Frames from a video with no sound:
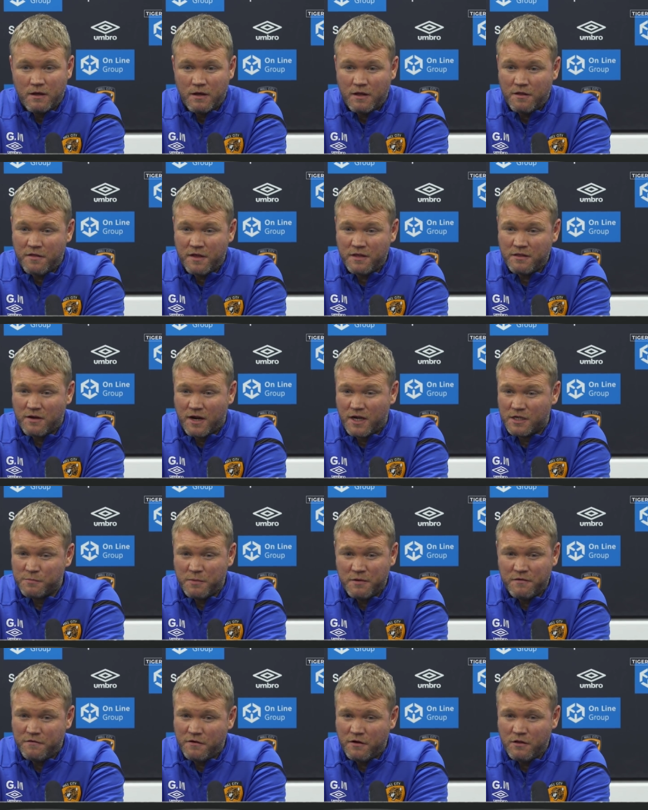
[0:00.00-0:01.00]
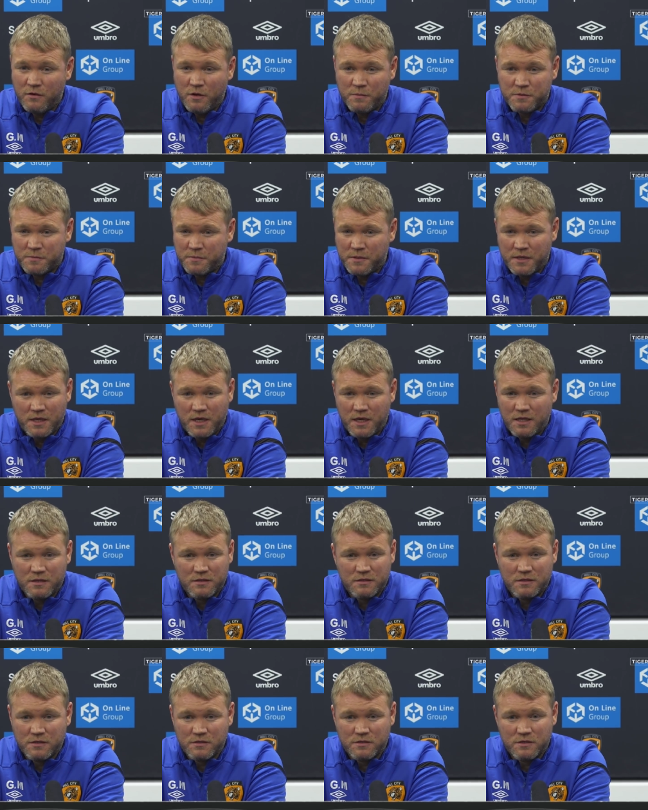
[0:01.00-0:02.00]
I think there has been follow-ups, but
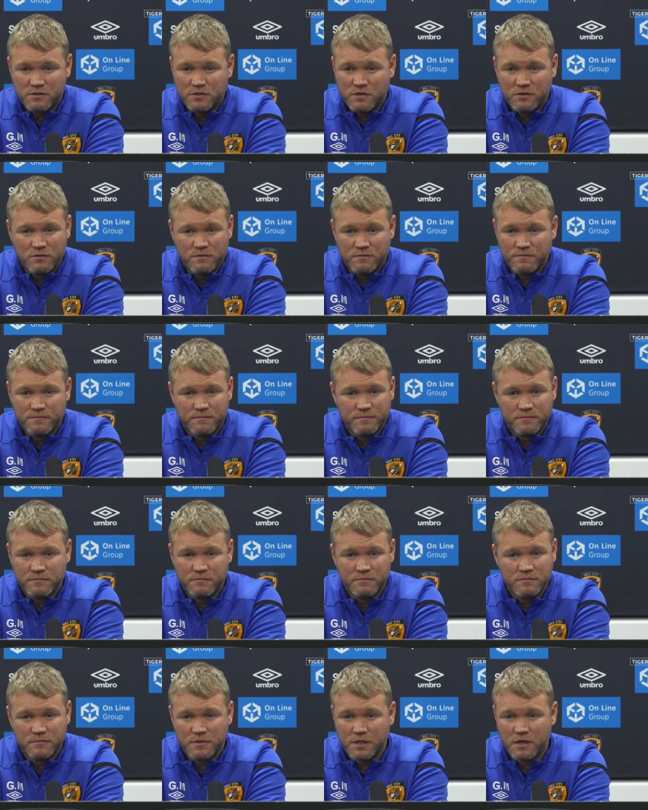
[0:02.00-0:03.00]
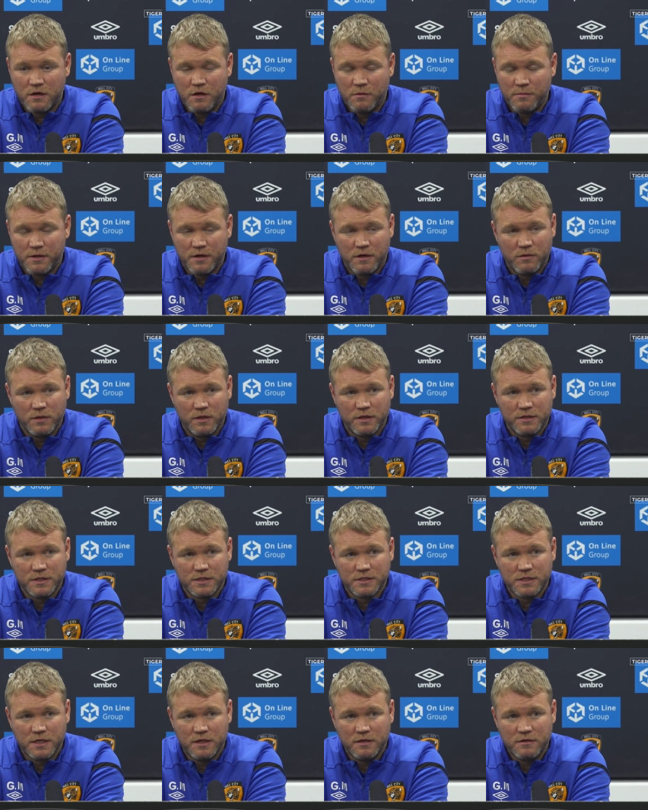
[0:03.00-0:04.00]
again, there's no. The club are not willing to
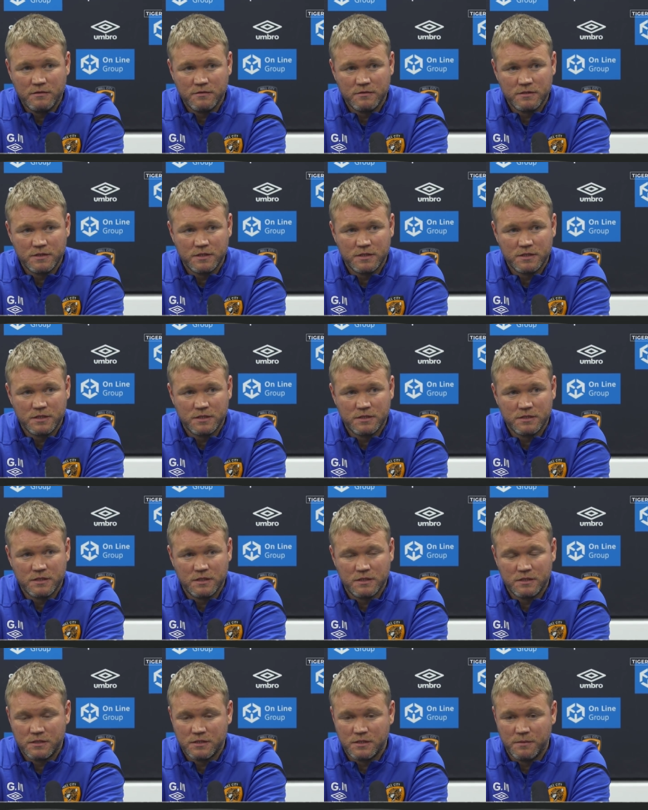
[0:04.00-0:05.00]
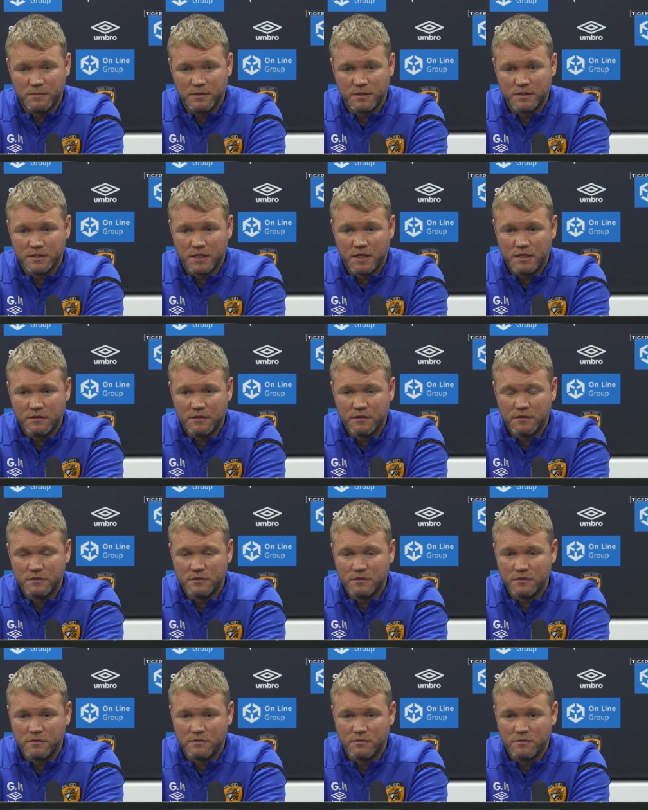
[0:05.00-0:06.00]
sell. It's just as simple as that.
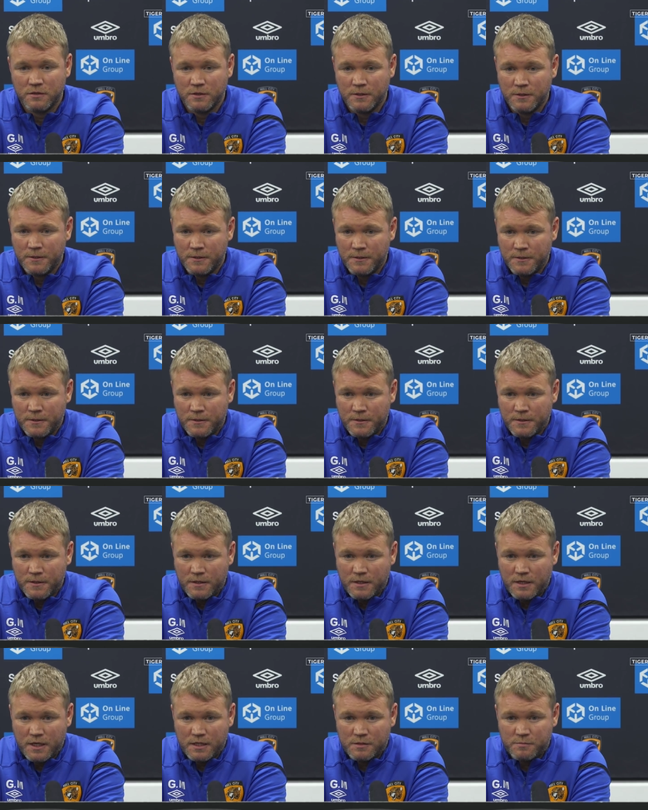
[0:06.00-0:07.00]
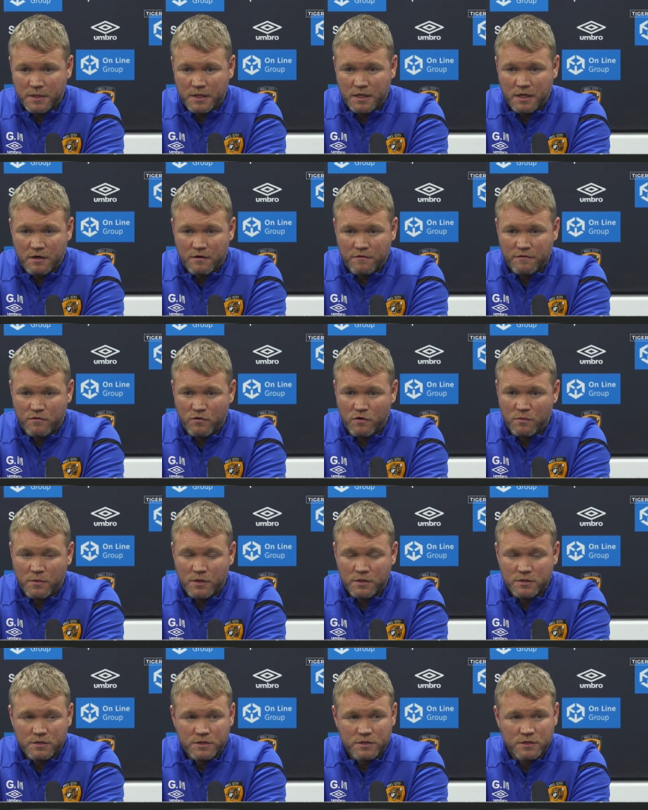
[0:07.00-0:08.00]
That, you know, he's been here 4
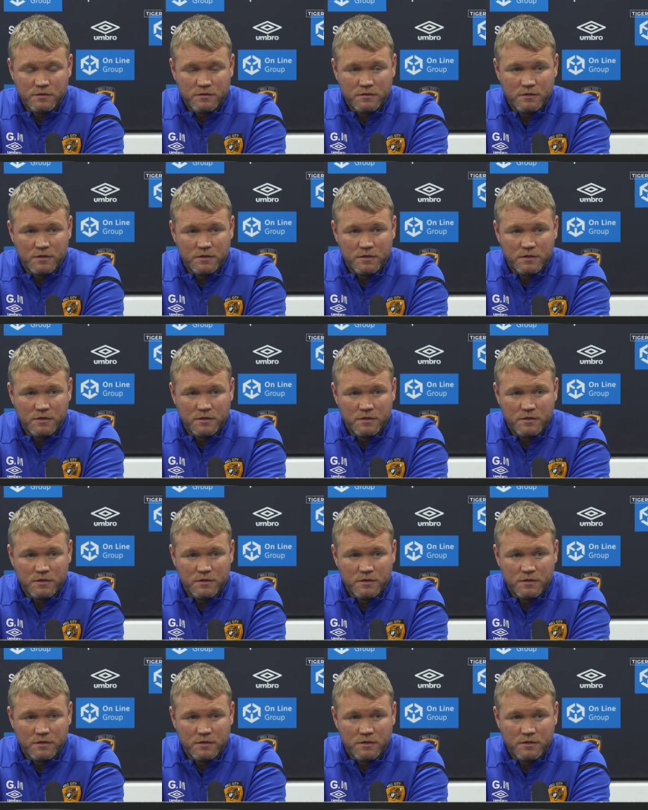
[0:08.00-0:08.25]
months.